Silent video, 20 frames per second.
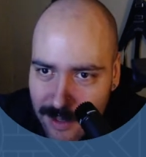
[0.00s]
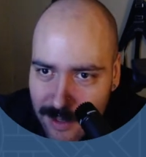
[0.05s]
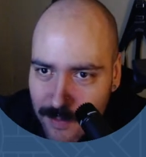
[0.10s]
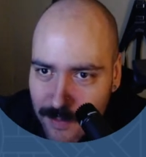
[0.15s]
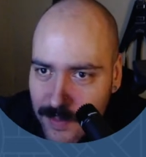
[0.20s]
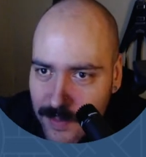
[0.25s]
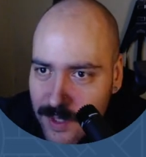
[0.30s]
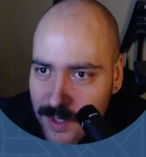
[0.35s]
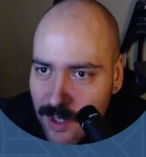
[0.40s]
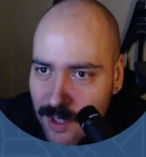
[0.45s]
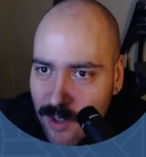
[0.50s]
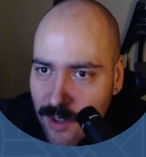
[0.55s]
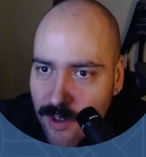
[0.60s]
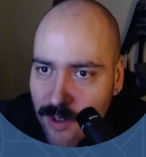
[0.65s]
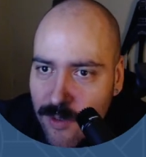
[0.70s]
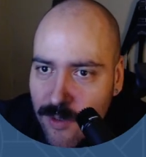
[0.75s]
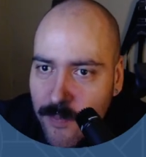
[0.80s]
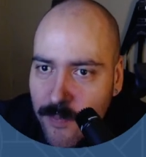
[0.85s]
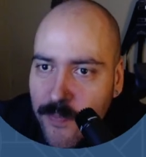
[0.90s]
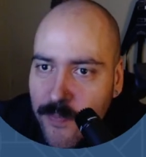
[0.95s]
So
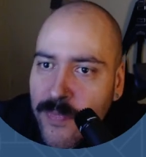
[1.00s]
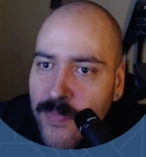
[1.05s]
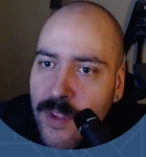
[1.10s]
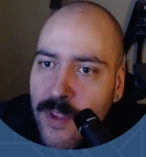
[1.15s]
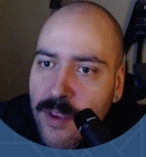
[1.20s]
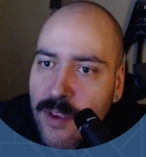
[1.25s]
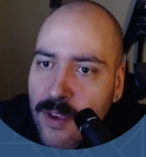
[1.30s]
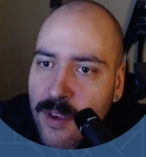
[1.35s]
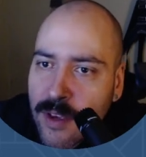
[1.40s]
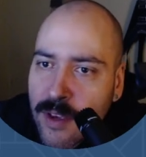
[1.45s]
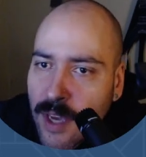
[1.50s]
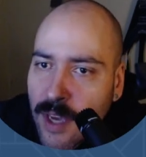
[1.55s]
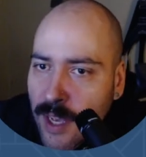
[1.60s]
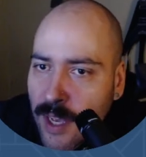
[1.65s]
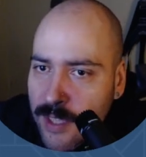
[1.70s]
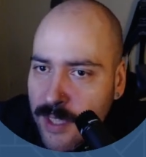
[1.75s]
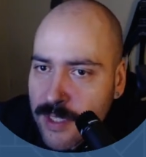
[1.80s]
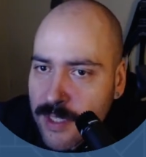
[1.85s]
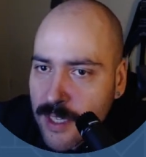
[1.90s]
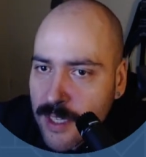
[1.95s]
I guess
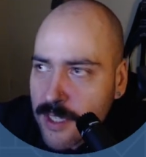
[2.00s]
I got to